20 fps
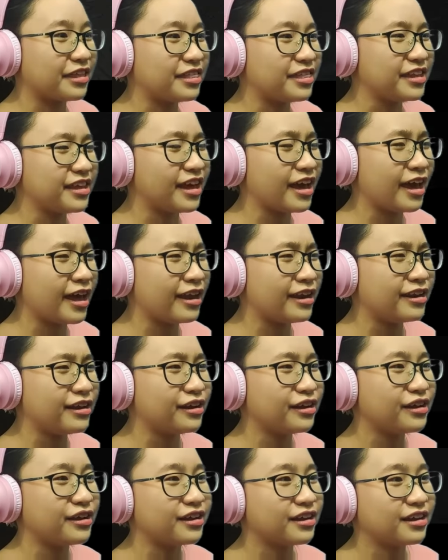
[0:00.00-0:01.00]
Is this the
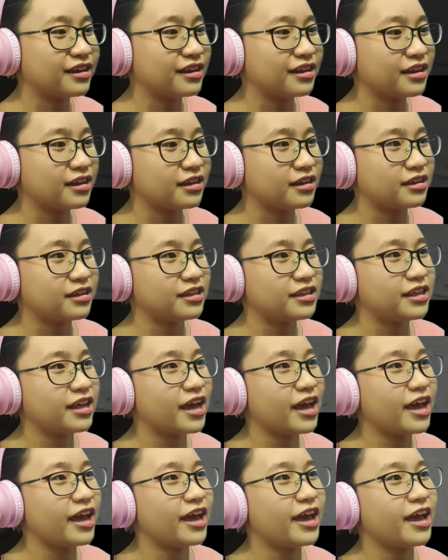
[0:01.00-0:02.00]
end?
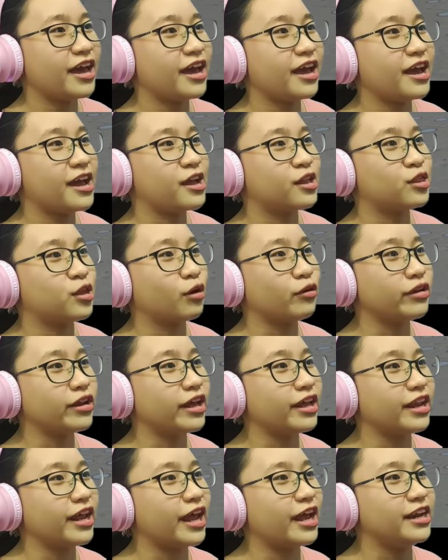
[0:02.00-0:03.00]
Yay!
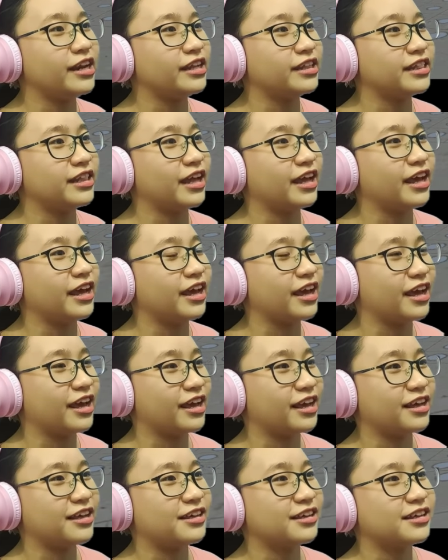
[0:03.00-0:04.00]
Don't hit
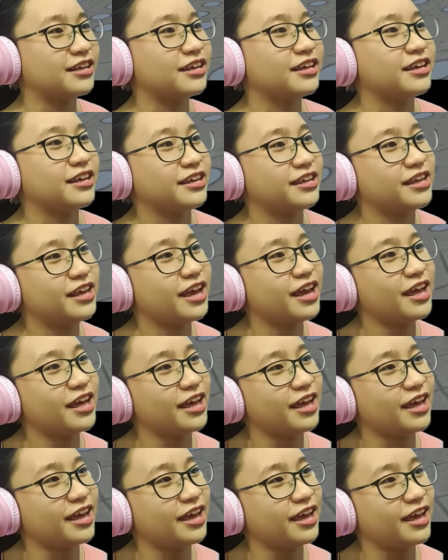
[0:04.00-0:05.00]
anything.
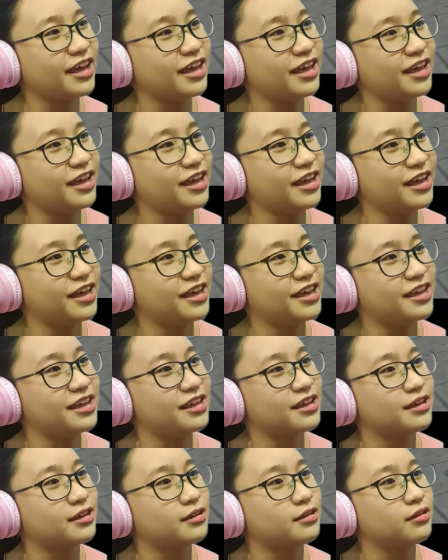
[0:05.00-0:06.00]

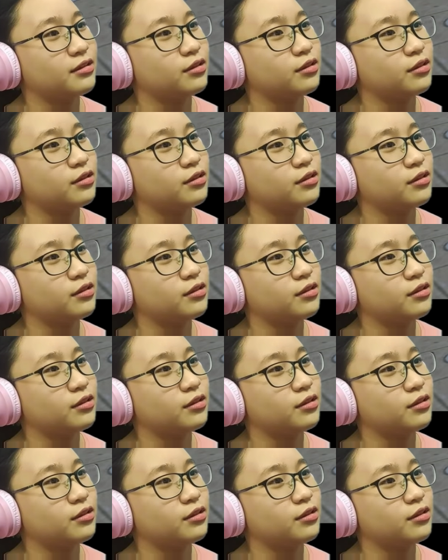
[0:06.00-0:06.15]
Yay!